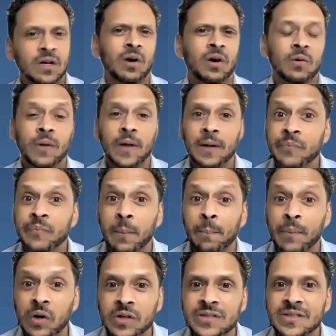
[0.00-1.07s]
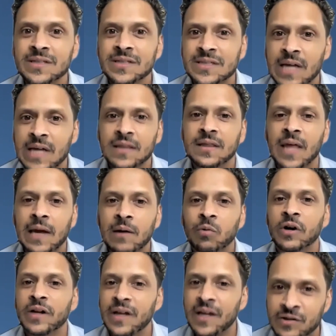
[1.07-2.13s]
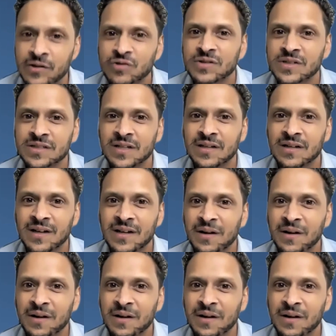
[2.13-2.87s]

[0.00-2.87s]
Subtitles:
Oh, the person said they were interested.